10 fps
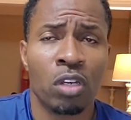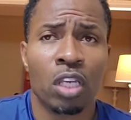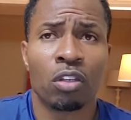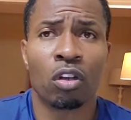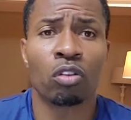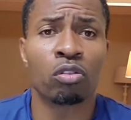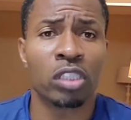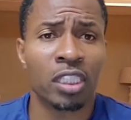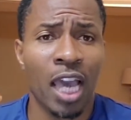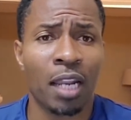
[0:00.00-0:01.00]
You know, you
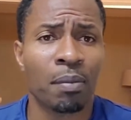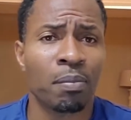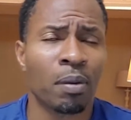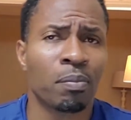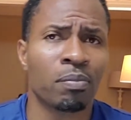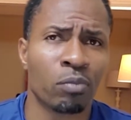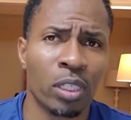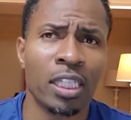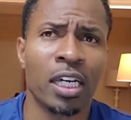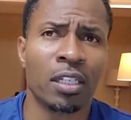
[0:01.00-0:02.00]
just got to
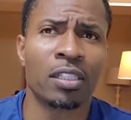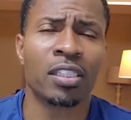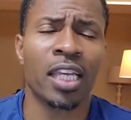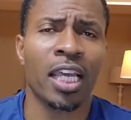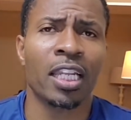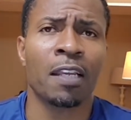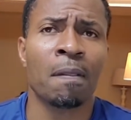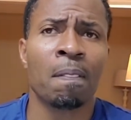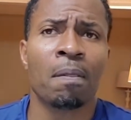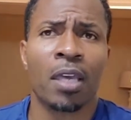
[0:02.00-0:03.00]
really understand it
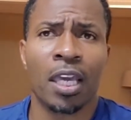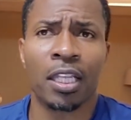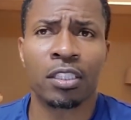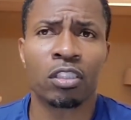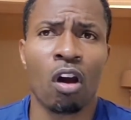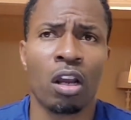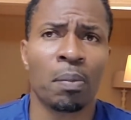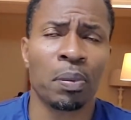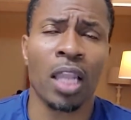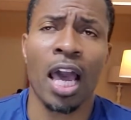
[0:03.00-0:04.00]
and start
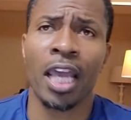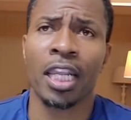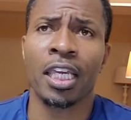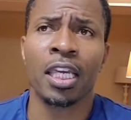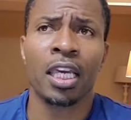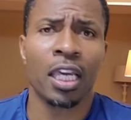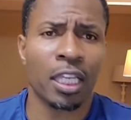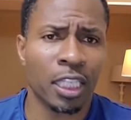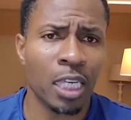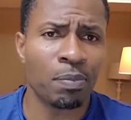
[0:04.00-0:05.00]
applying it
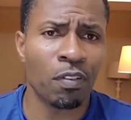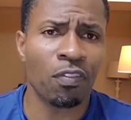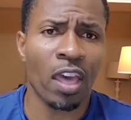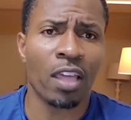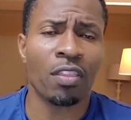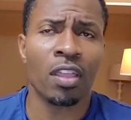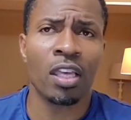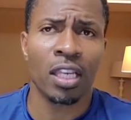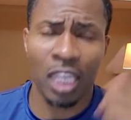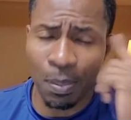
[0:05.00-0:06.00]
and keep the faith,
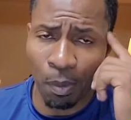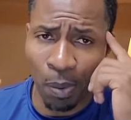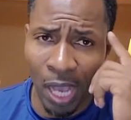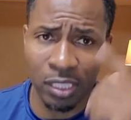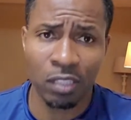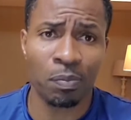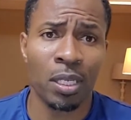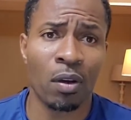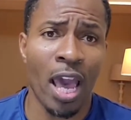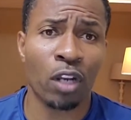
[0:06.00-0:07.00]
keep a positive
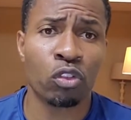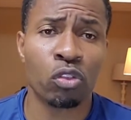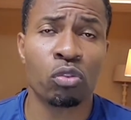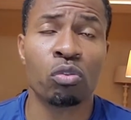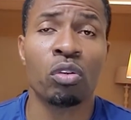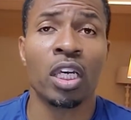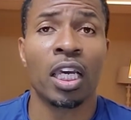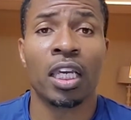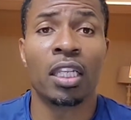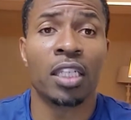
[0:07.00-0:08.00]
mental attitude,
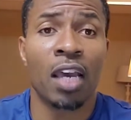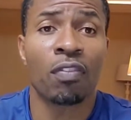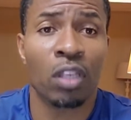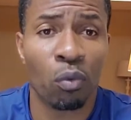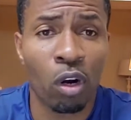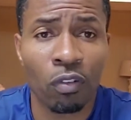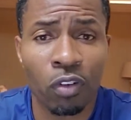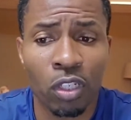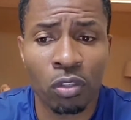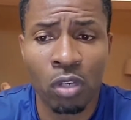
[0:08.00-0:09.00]
and it definitely will work
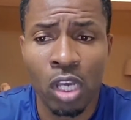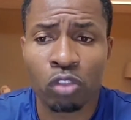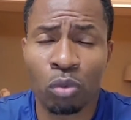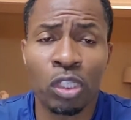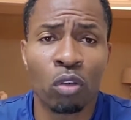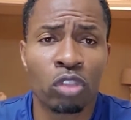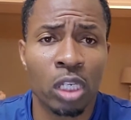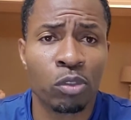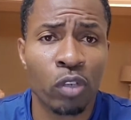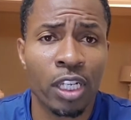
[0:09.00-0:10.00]
for you. So we're going to
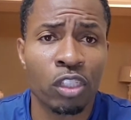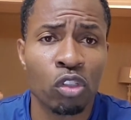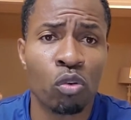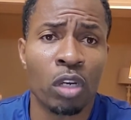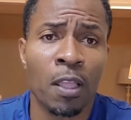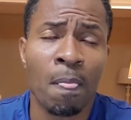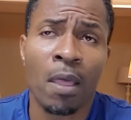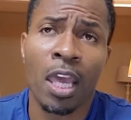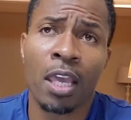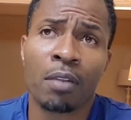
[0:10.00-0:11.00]
jump straight into it.
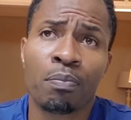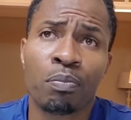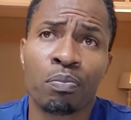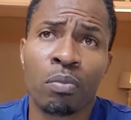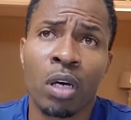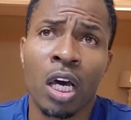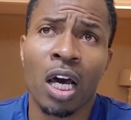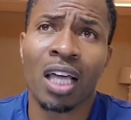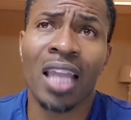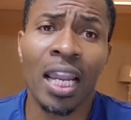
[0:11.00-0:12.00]
And
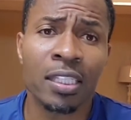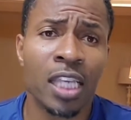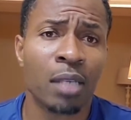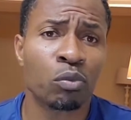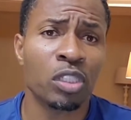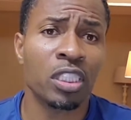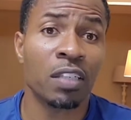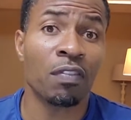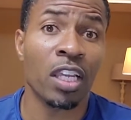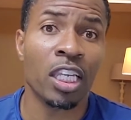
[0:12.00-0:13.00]
a lot of times we see
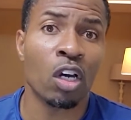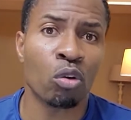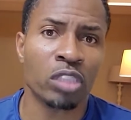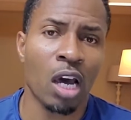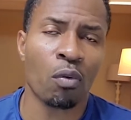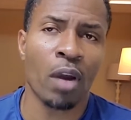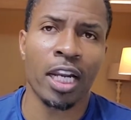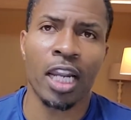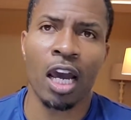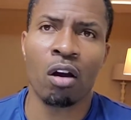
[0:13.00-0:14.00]
videos out right
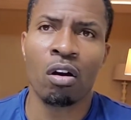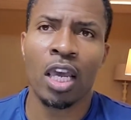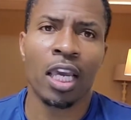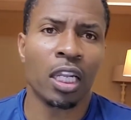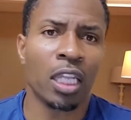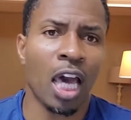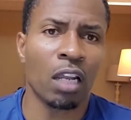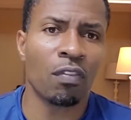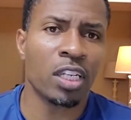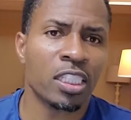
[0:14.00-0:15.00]
now, and a lot
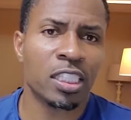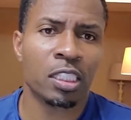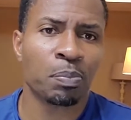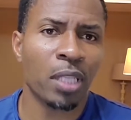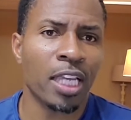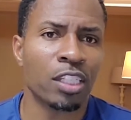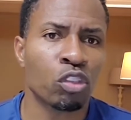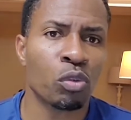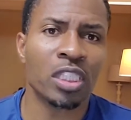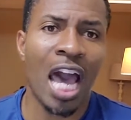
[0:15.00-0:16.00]
of it explaining
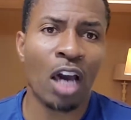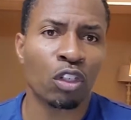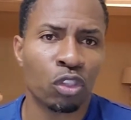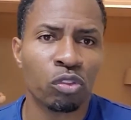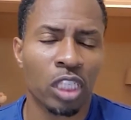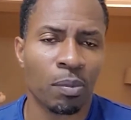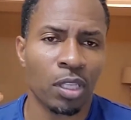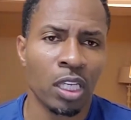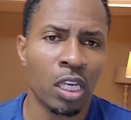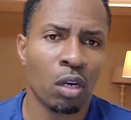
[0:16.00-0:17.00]
to us how to do something.
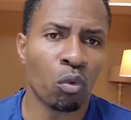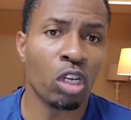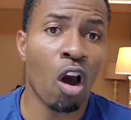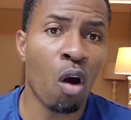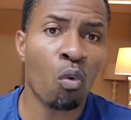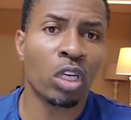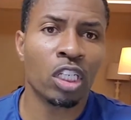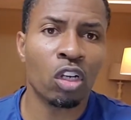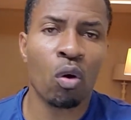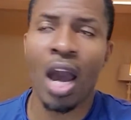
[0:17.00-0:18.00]
We all want to
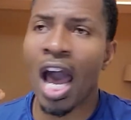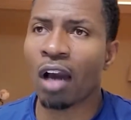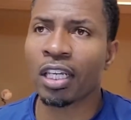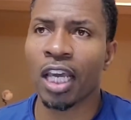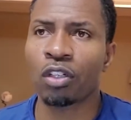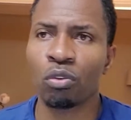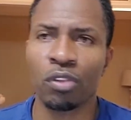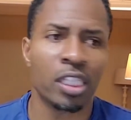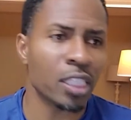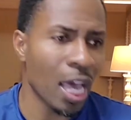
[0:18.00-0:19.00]
know, how can I do
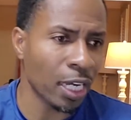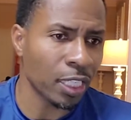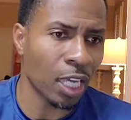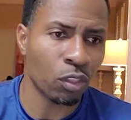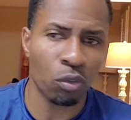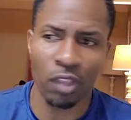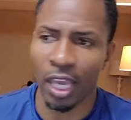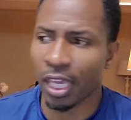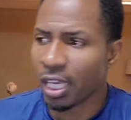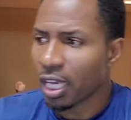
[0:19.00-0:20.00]
this? How can I do that?